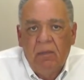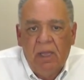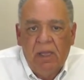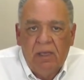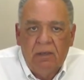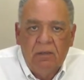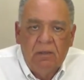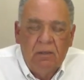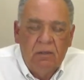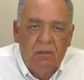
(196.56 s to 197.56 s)

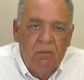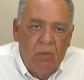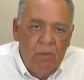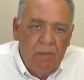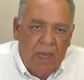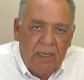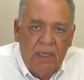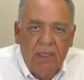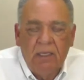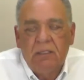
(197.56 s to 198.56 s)
and we
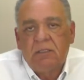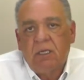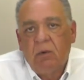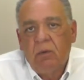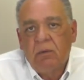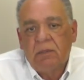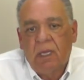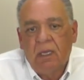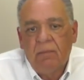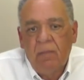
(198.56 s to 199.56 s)
can't get it sold on
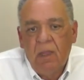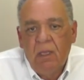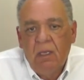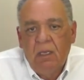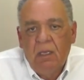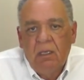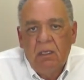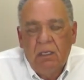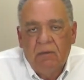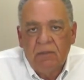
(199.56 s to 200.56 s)
time,
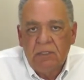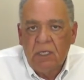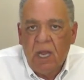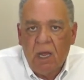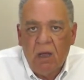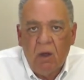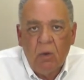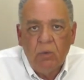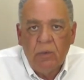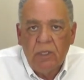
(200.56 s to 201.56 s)
give us a
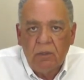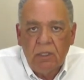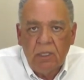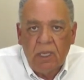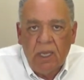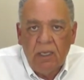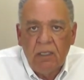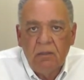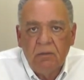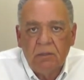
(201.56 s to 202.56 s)
call, we'll look at
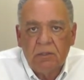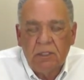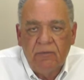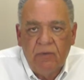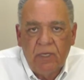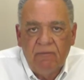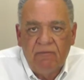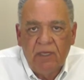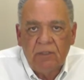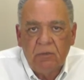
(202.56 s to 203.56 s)
it, we'll see if we can
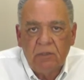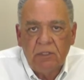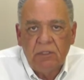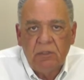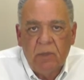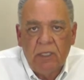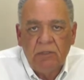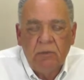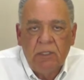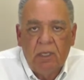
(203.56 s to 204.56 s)
fix your
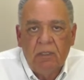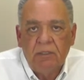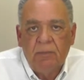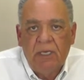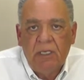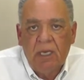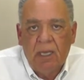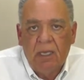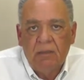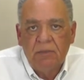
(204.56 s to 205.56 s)
situation. We've done this many
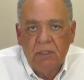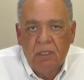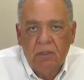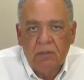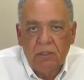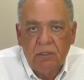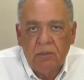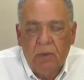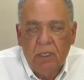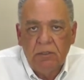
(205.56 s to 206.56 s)
times in other
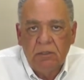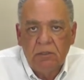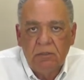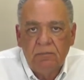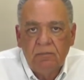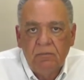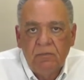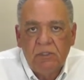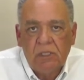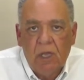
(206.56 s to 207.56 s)
situations.
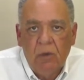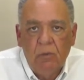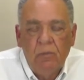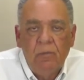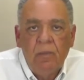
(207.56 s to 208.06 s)
So